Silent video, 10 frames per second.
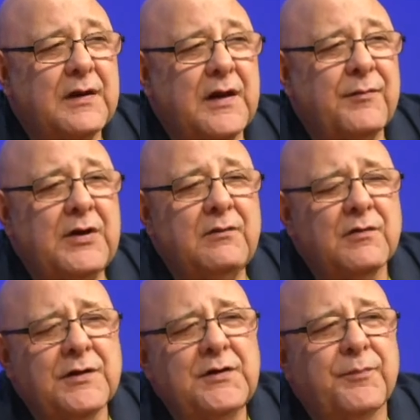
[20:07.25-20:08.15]
I mean,
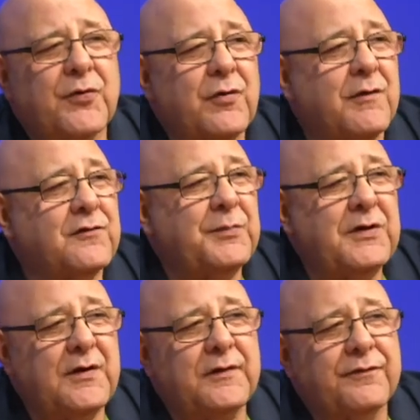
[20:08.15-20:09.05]
Linda Pereira has been
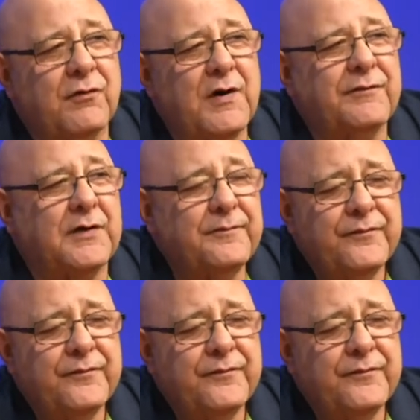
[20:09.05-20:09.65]
in there forever.